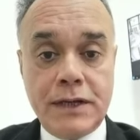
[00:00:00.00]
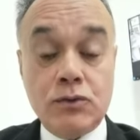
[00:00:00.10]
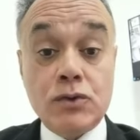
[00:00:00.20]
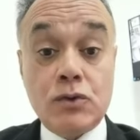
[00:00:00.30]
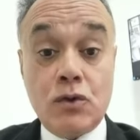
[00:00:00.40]

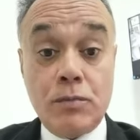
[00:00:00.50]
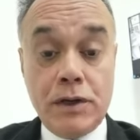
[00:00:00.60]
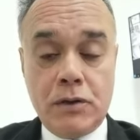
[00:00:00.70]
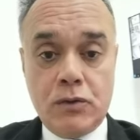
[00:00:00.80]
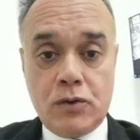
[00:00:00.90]
and
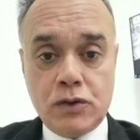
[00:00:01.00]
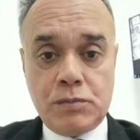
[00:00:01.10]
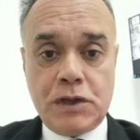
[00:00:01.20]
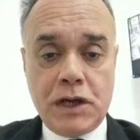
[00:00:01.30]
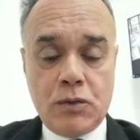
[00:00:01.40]
nosocomial or
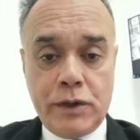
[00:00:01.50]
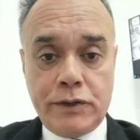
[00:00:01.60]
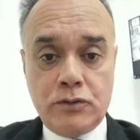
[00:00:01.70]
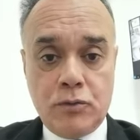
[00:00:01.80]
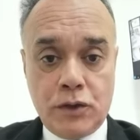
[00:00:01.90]

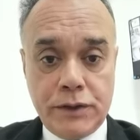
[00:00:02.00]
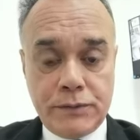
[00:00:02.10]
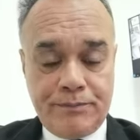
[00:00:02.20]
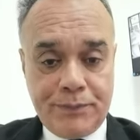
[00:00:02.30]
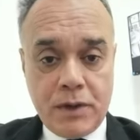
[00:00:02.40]
hospital-acquired pneumonias.